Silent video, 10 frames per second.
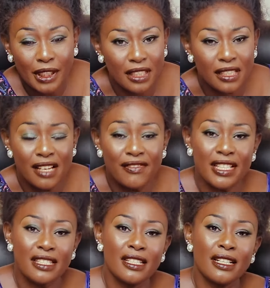He's
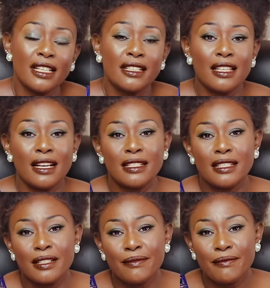never seen like that.
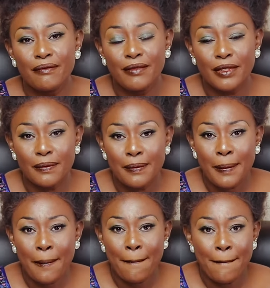
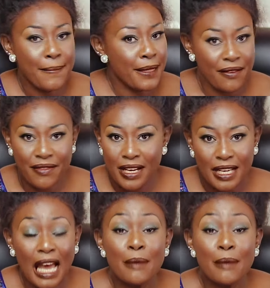Never.